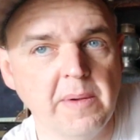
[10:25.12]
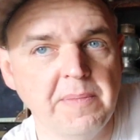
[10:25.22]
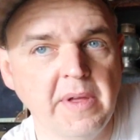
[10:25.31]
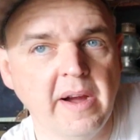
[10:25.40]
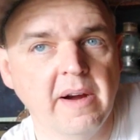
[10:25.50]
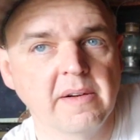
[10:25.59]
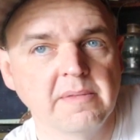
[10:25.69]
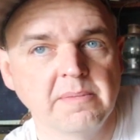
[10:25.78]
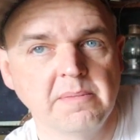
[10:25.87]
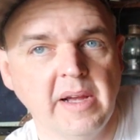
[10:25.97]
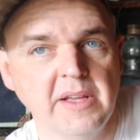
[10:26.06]
one up there,
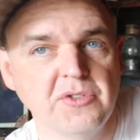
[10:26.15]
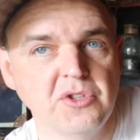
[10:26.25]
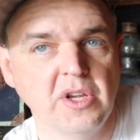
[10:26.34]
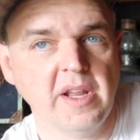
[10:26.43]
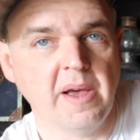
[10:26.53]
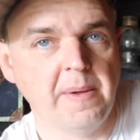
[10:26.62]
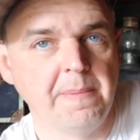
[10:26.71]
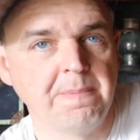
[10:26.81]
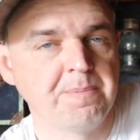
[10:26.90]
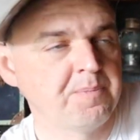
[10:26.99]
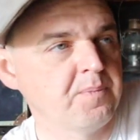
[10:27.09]
my SGNL,
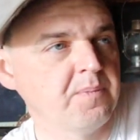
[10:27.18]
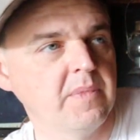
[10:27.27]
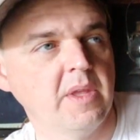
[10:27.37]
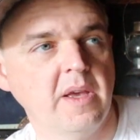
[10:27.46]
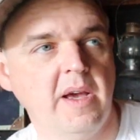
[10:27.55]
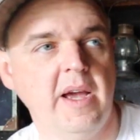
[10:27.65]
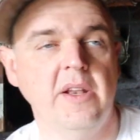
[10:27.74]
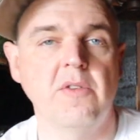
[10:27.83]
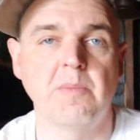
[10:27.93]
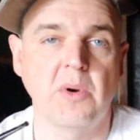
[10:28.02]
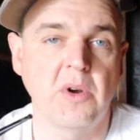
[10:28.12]
I
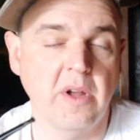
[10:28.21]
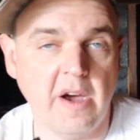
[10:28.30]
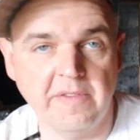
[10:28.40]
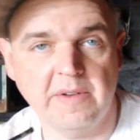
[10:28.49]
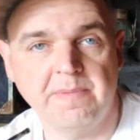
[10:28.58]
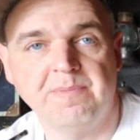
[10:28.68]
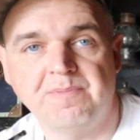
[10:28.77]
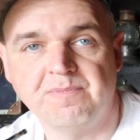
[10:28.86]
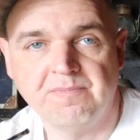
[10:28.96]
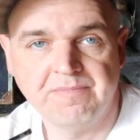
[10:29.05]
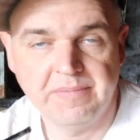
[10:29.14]
don't burn off.
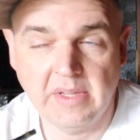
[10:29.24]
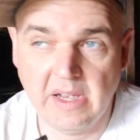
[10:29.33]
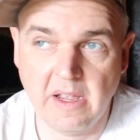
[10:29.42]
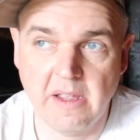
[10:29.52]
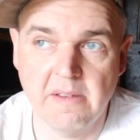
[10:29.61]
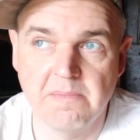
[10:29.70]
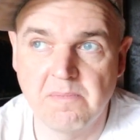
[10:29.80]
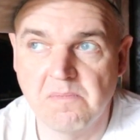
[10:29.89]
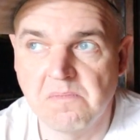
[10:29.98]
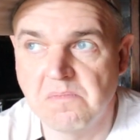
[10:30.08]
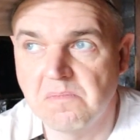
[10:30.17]
I
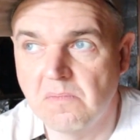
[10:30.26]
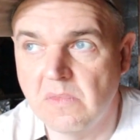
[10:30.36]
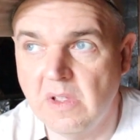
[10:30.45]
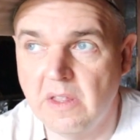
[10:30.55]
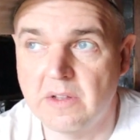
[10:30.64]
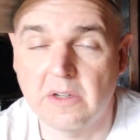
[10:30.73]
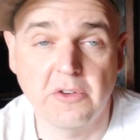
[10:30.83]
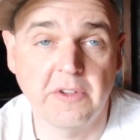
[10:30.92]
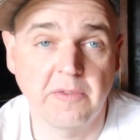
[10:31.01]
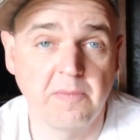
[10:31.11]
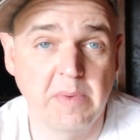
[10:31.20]
either
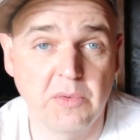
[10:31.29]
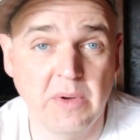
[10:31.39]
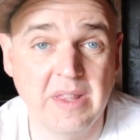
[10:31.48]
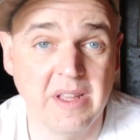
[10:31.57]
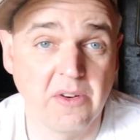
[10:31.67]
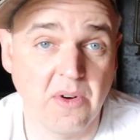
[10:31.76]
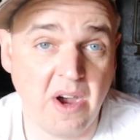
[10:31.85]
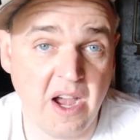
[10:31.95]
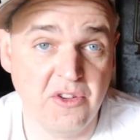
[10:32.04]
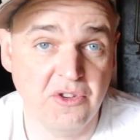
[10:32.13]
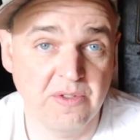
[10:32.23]
goes between the
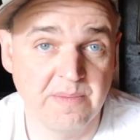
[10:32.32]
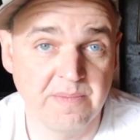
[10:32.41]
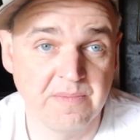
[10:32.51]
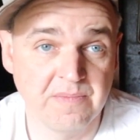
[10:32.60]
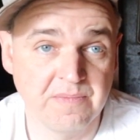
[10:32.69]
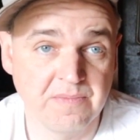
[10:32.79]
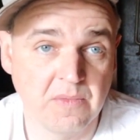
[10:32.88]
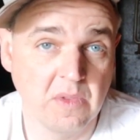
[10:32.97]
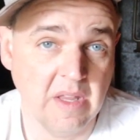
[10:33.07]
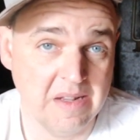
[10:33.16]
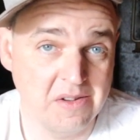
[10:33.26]
garage
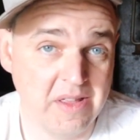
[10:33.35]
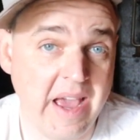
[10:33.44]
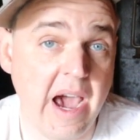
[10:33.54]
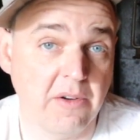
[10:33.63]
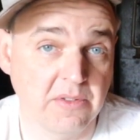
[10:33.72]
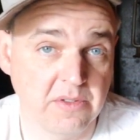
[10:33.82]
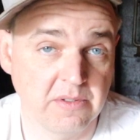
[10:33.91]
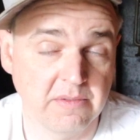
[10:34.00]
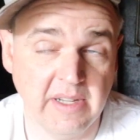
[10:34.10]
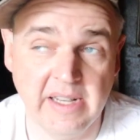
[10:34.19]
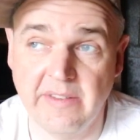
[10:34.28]
into the house.
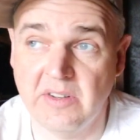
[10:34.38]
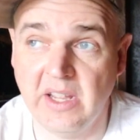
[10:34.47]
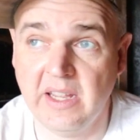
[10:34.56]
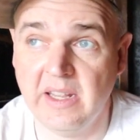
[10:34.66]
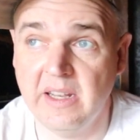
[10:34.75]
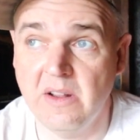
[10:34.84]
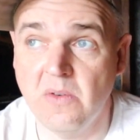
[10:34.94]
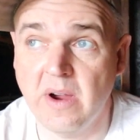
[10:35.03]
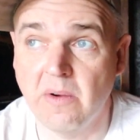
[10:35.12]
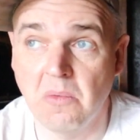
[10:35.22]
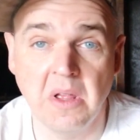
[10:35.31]
I never take it
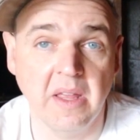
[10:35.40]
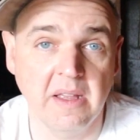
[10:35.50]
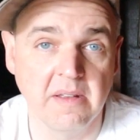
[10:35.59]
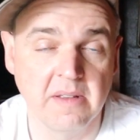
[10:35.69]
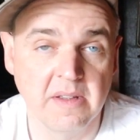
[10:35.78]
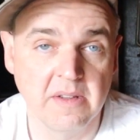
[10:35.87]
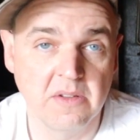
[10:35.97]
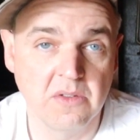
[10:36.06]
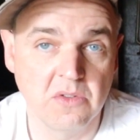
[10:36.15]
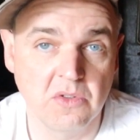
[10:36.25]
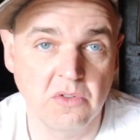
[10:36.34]
anywhere really
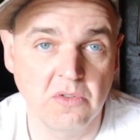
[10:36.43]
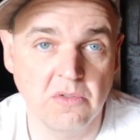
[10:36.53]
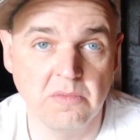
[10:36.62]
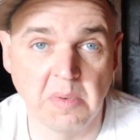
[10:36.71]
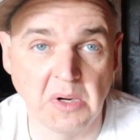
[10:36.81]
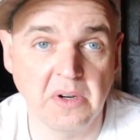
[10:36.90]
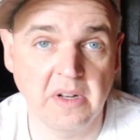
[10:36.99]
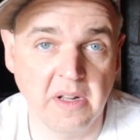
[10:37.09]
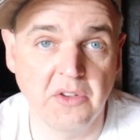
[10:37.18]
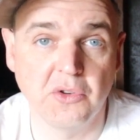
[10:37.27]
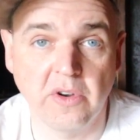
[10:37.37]
to burn and
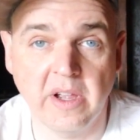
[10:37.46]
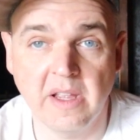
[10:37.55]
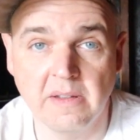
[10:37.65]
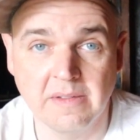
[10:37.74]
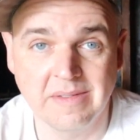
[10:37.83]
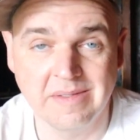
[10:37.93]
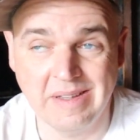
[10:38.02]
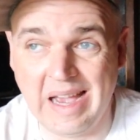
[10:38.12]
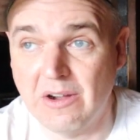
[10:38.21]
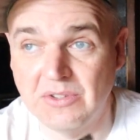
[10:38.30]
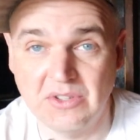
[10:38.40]
enjoy
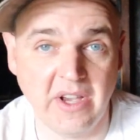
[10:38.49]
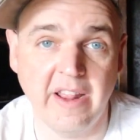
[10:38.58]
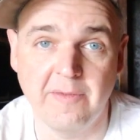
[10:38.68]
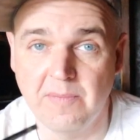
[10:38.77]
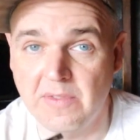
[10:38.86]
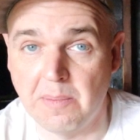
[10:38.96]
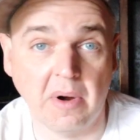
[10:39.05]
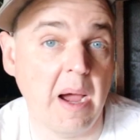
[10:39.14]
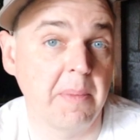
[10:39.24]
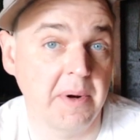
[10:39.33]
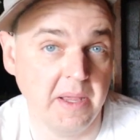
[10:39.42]
outside of the
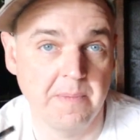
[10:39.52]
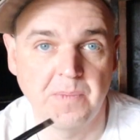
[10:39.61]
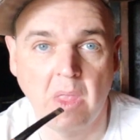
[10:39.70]
property.